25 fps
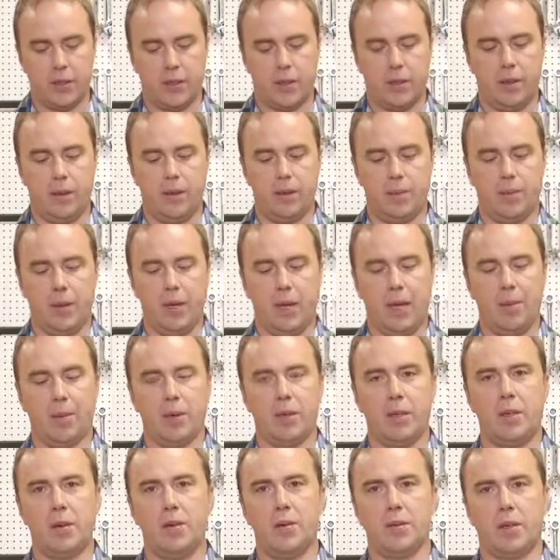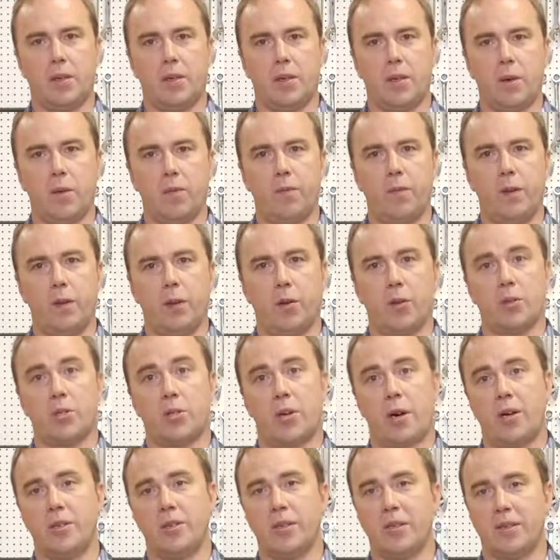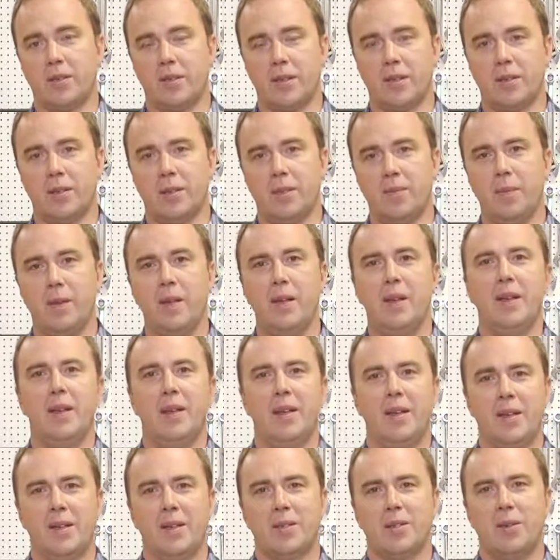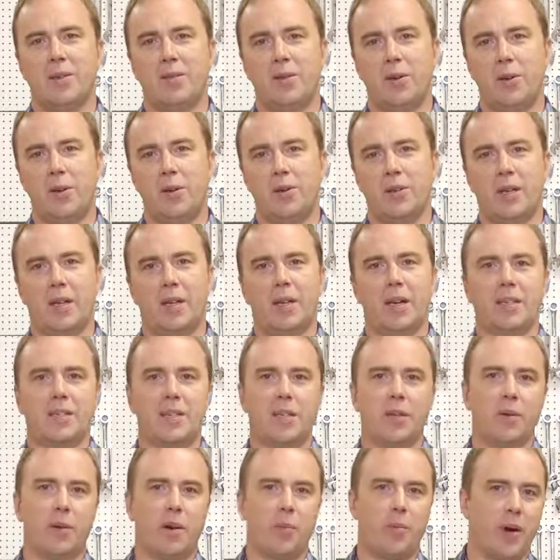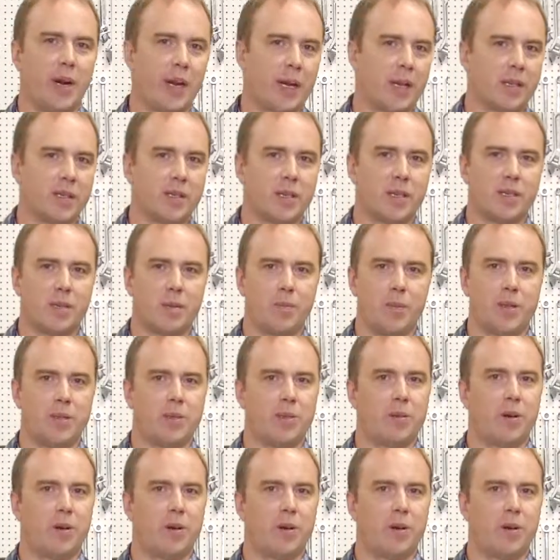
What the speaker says: is being able to use a towed vehicle charging system. So if you're using an auxiliary braking system that's